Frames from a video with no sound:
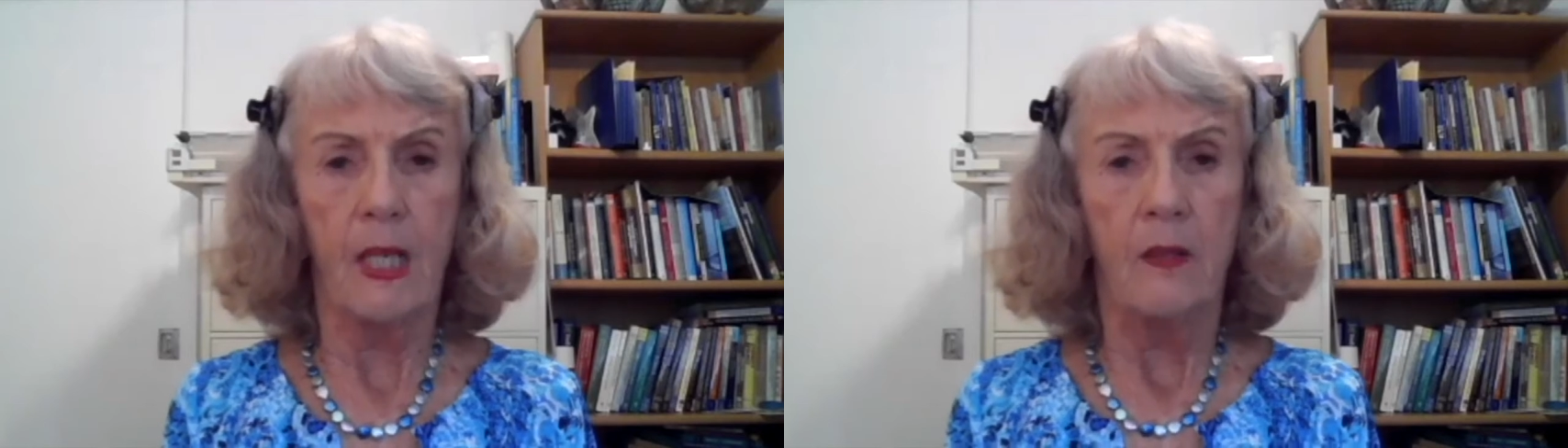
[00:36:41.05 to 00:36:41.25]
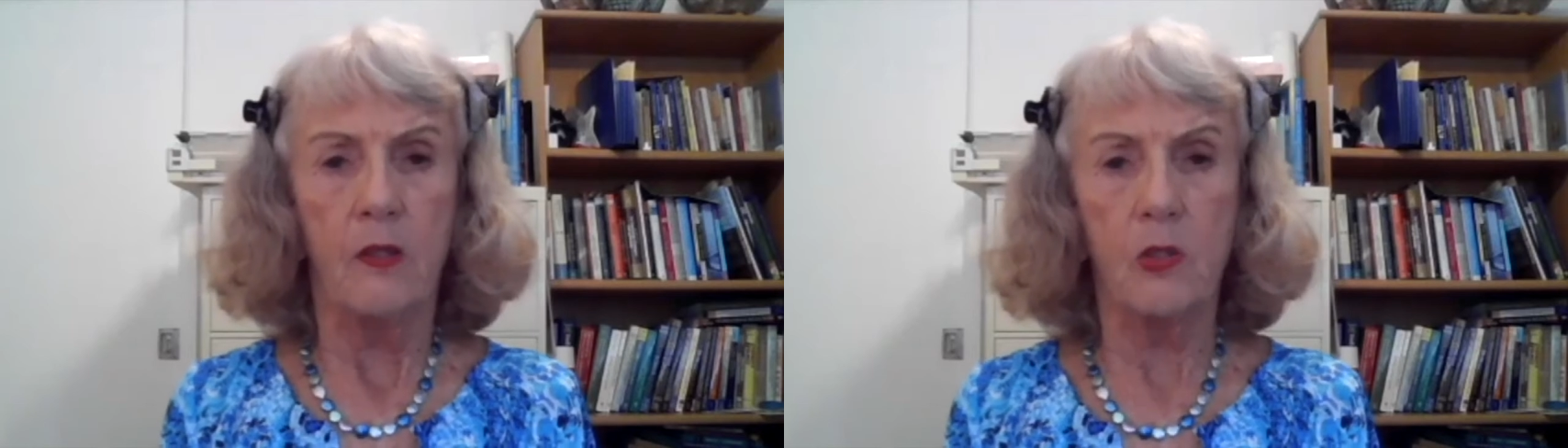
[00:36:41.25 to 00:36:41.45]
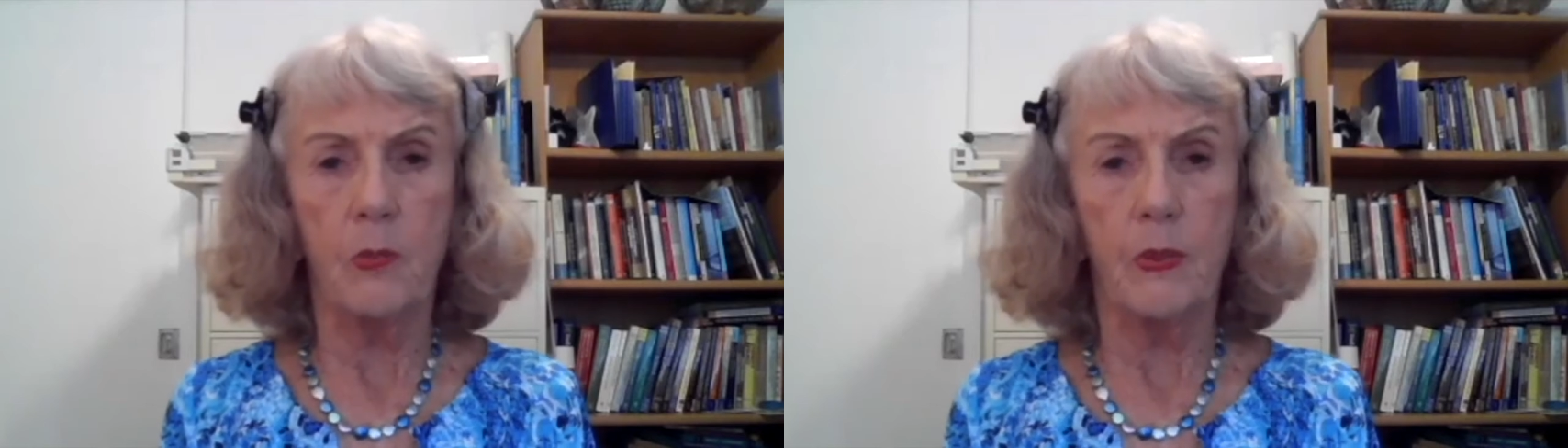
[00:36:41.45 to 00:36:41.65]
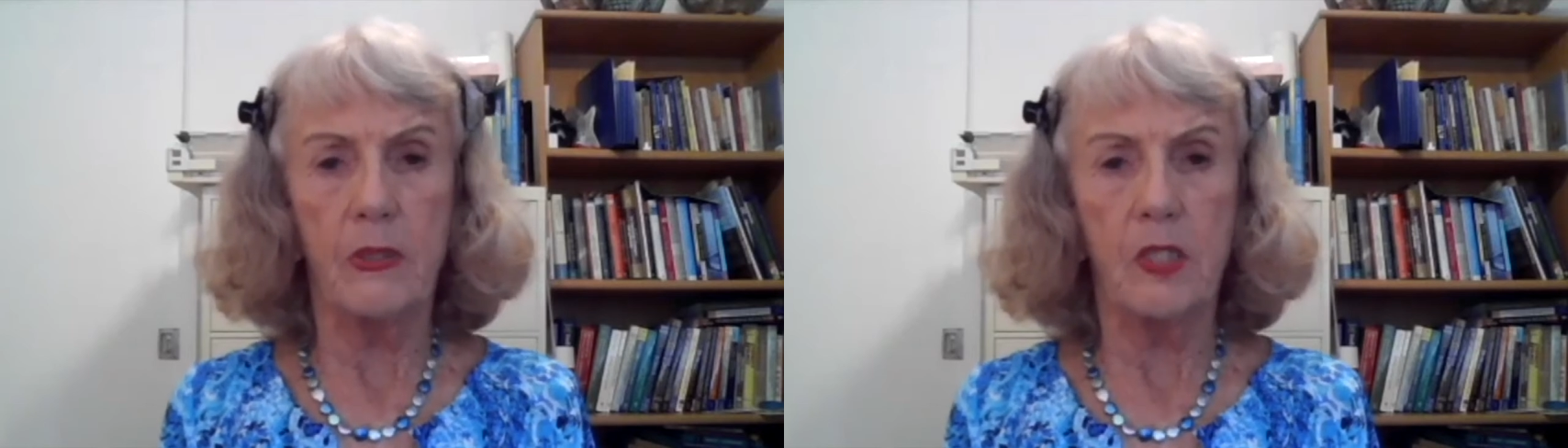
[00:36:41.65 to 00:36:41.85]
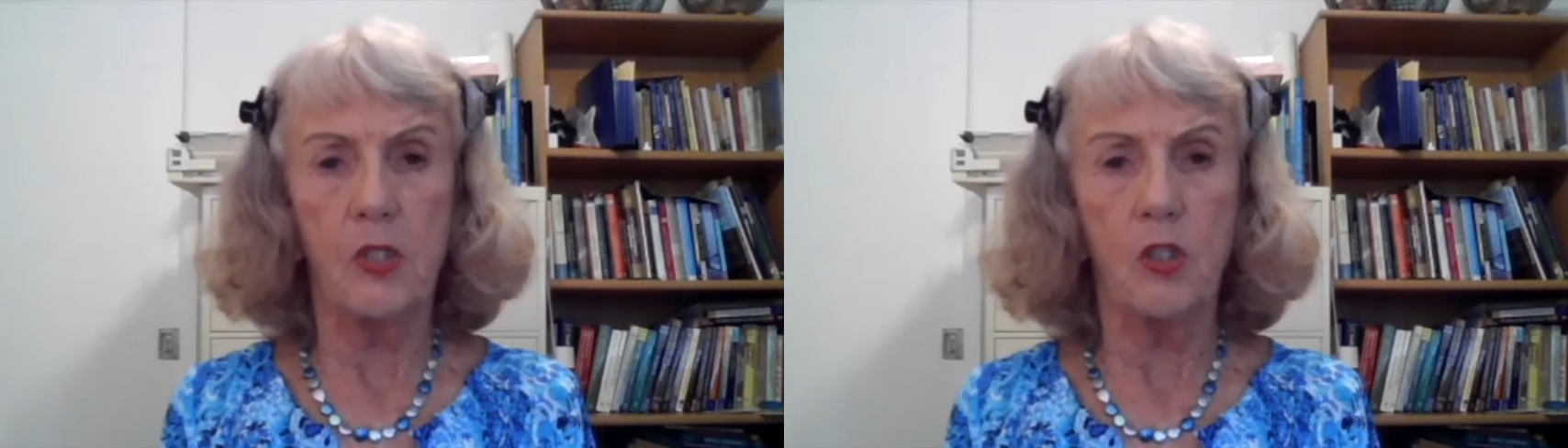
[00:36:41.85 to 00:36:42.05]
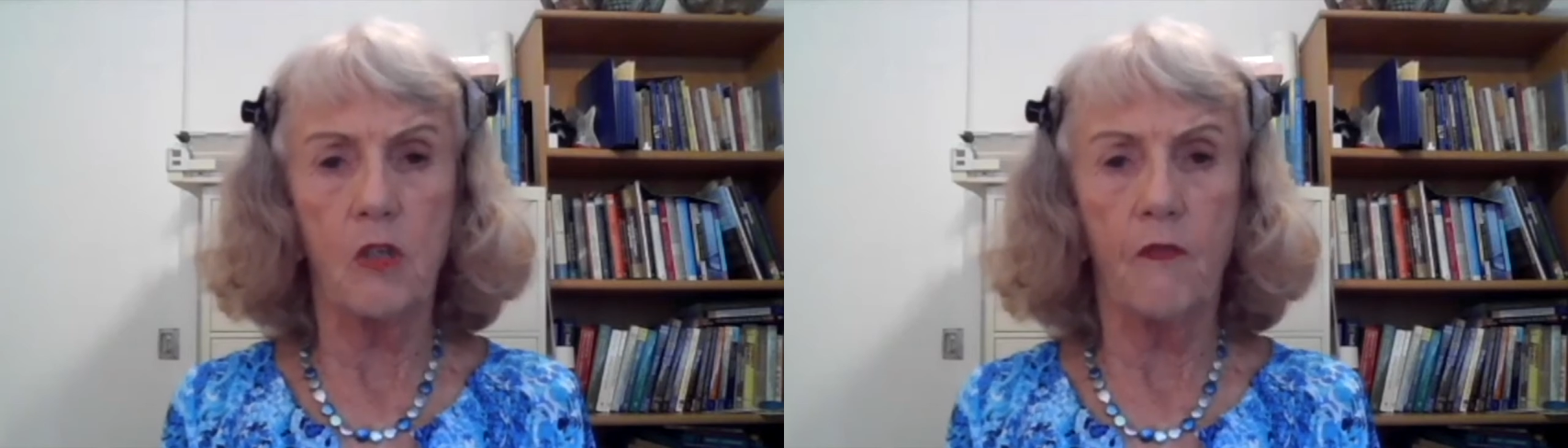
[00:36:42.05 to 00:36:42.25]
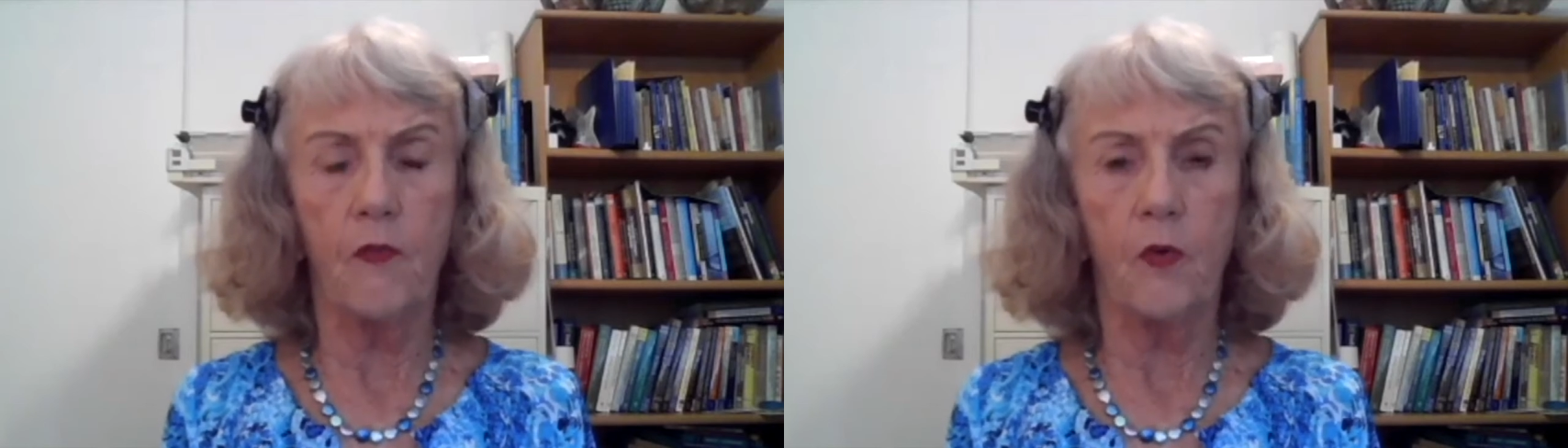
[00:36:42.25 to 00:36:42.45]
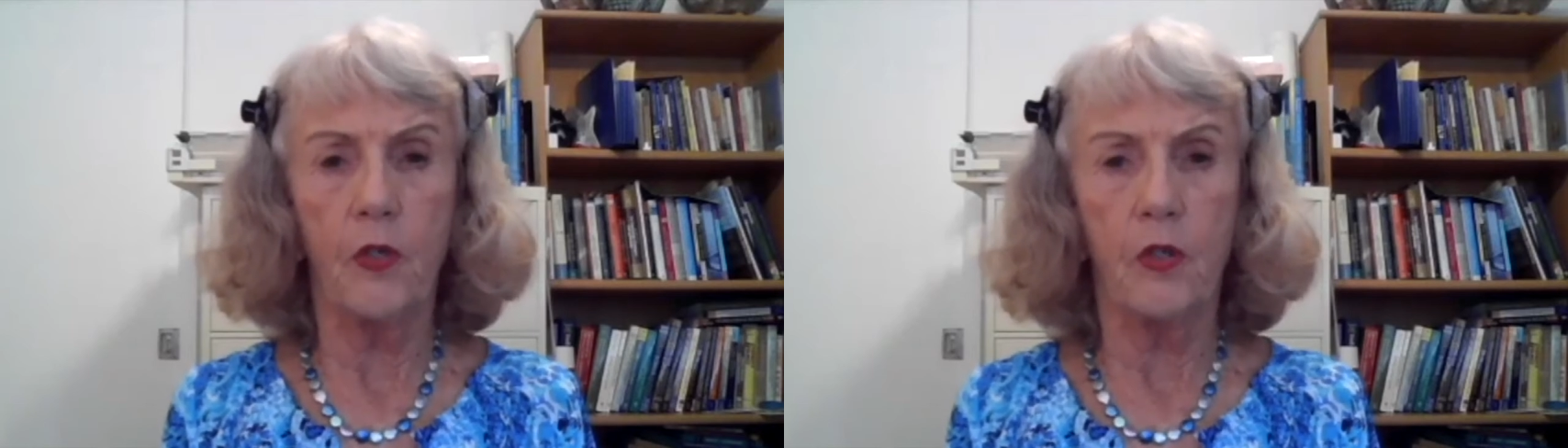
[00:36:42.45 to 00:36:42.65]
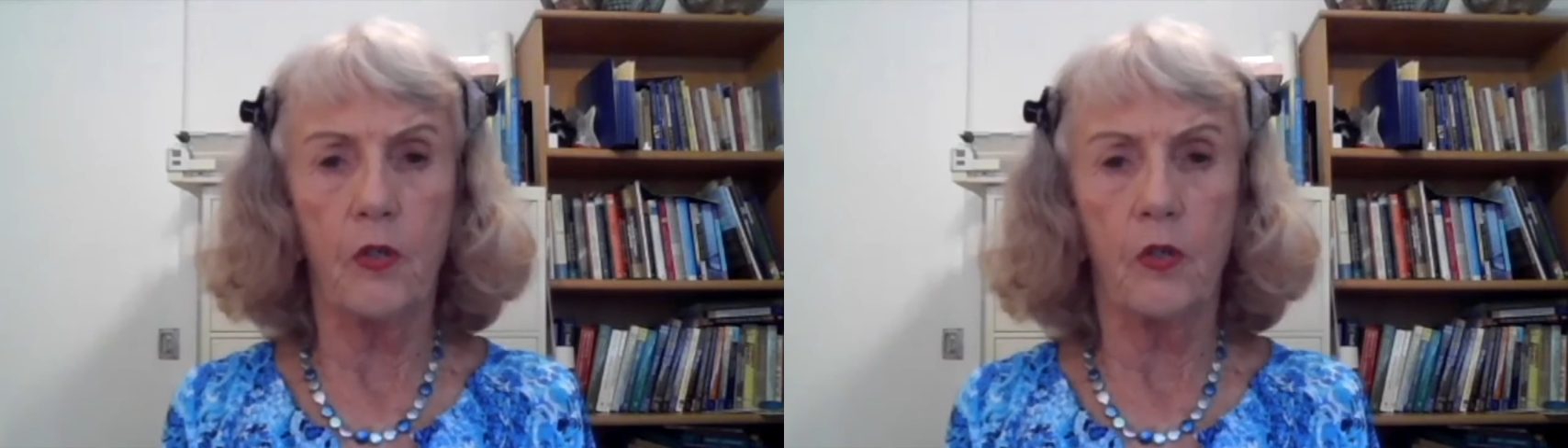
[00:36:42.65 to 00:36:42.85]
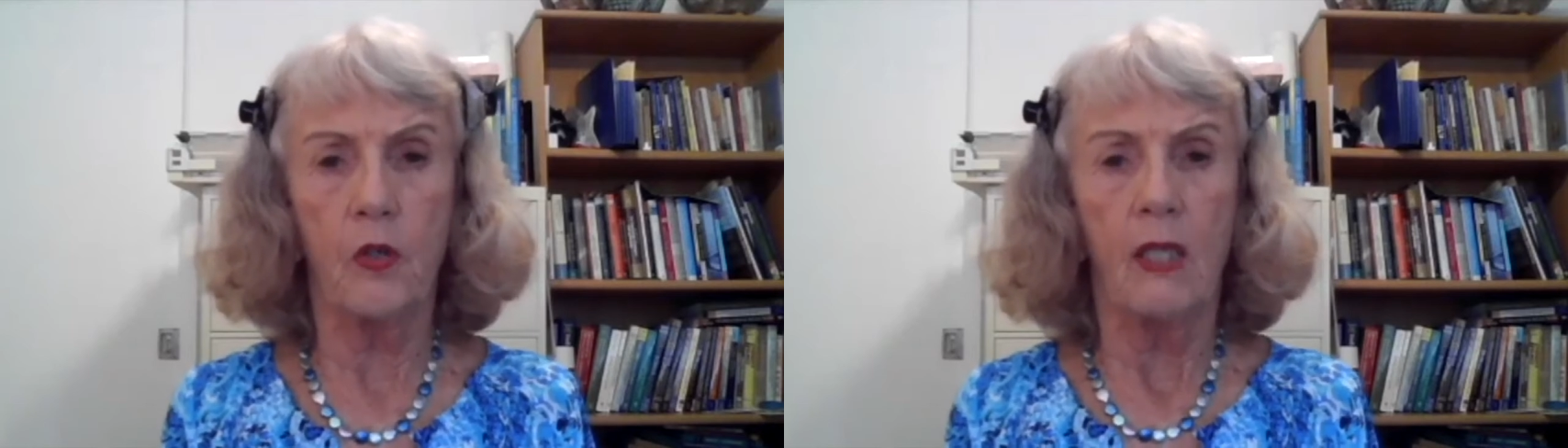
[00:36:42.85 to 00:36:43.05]
there's a position for
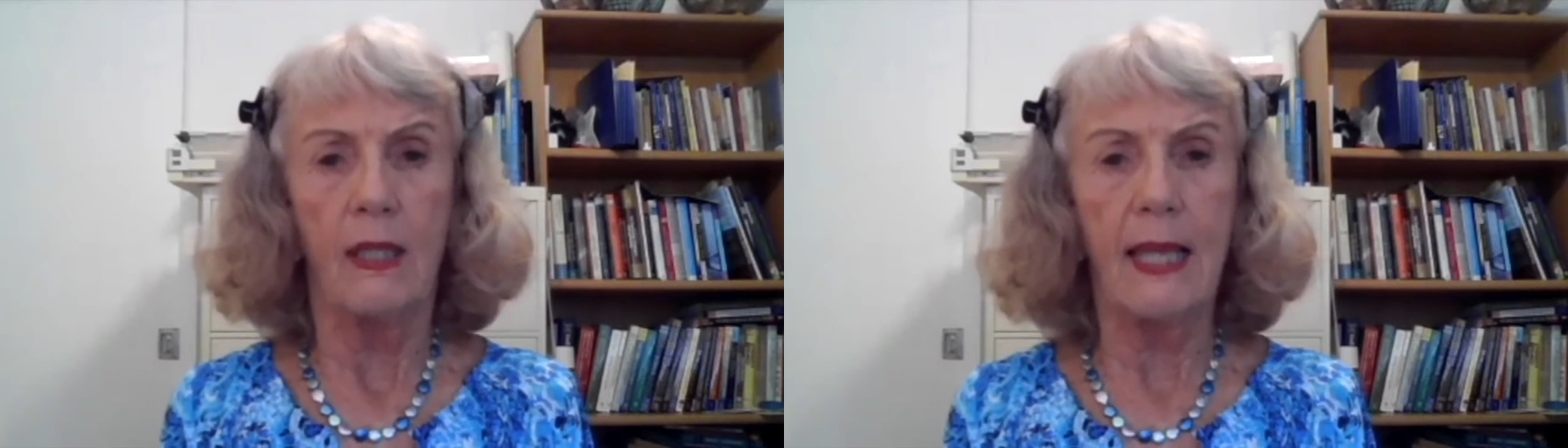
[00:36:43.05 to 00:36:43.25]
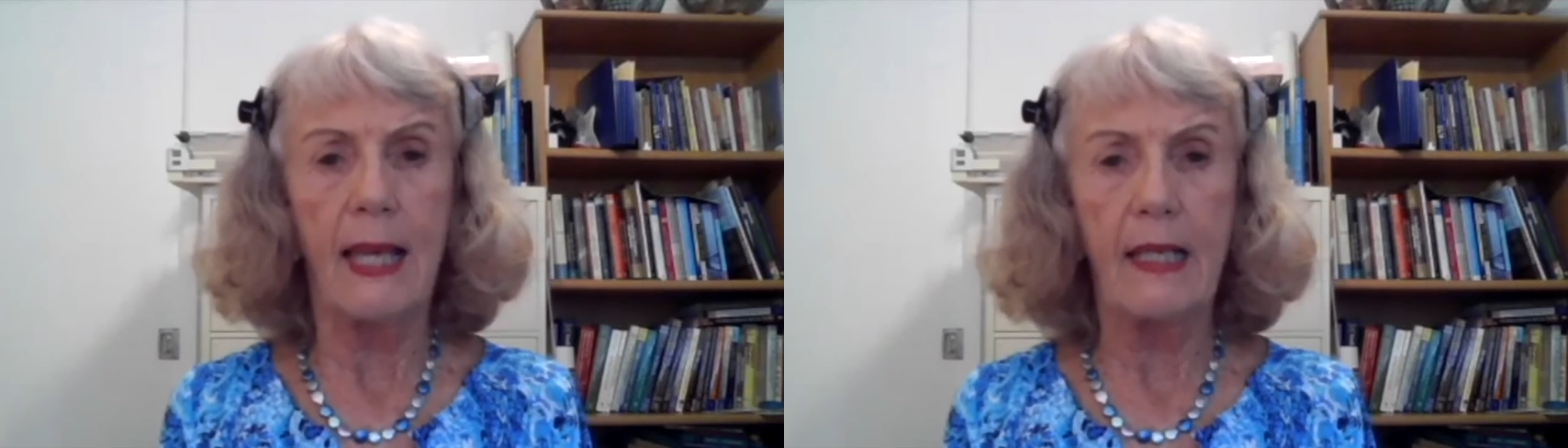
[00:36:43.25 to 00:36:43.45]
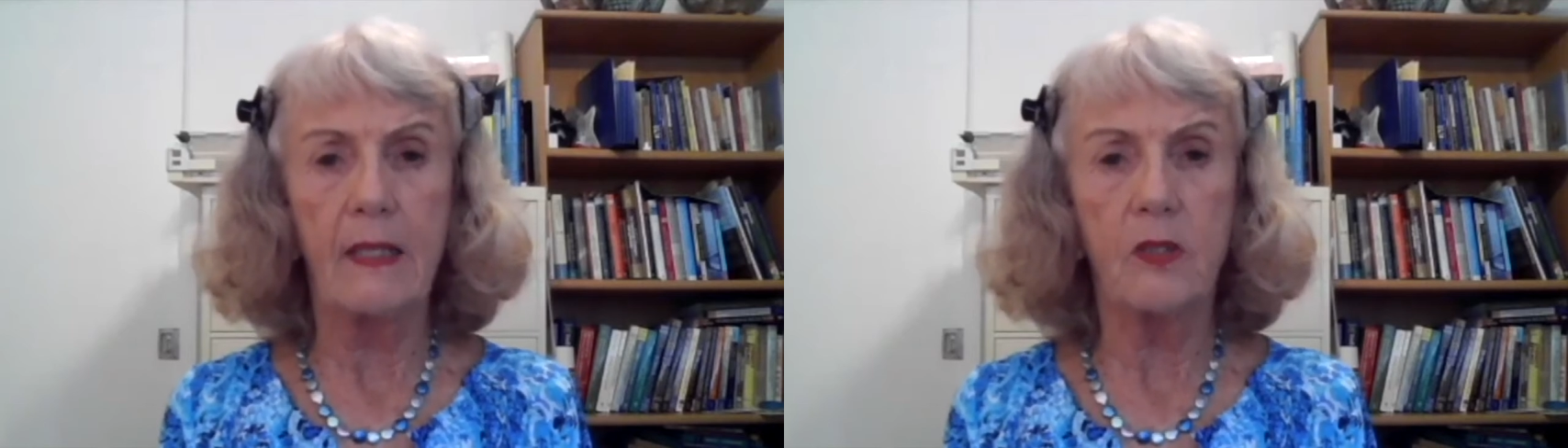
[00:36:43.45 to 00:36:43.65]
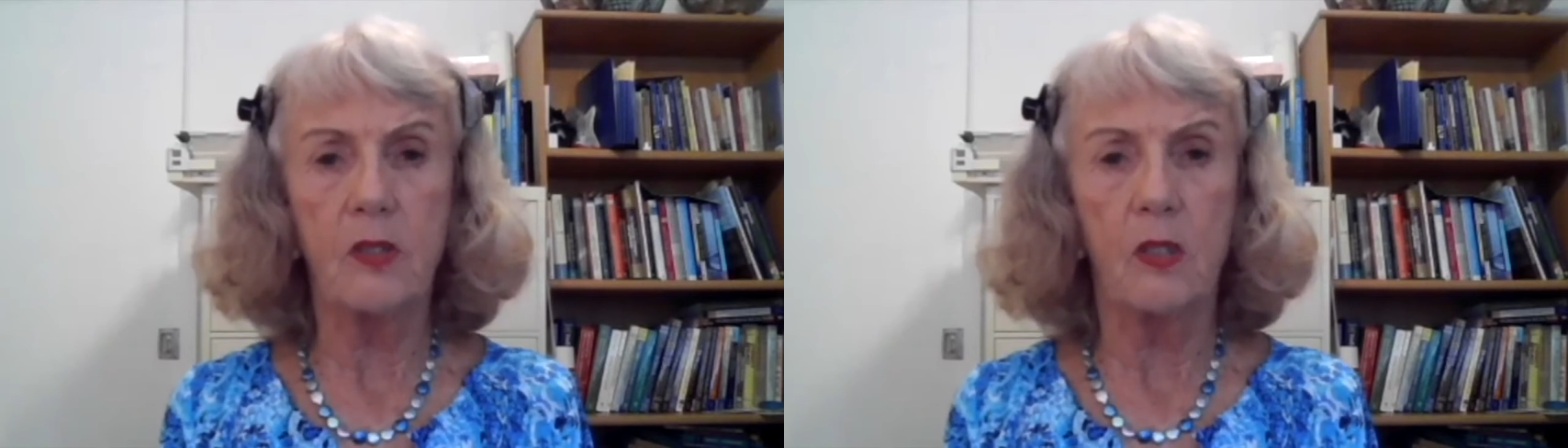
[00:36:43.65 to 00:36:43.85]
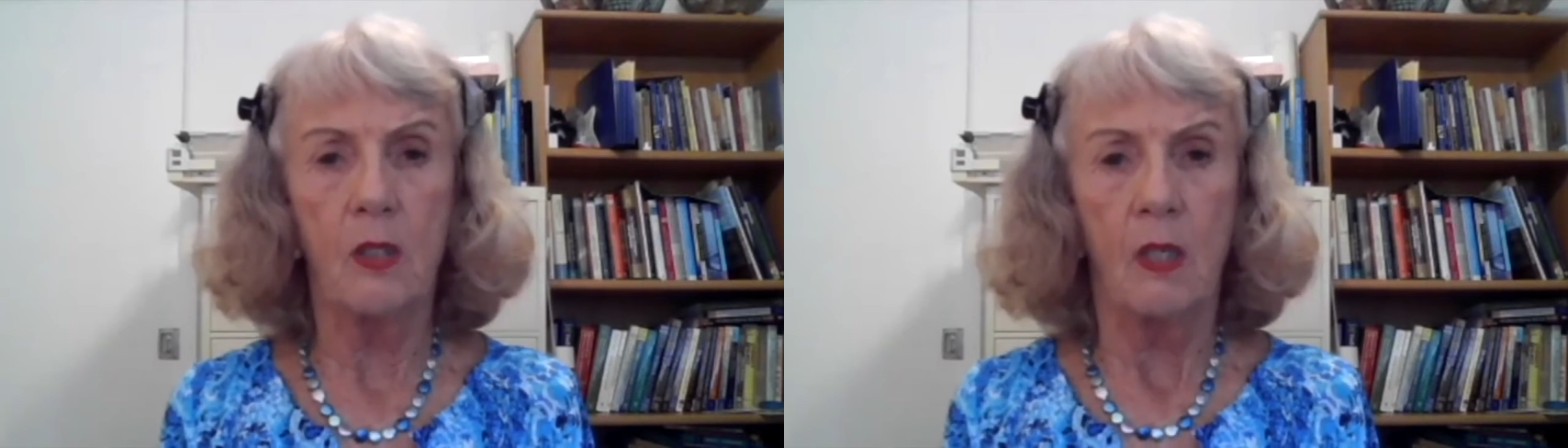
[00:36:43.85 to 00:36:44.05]
your legs.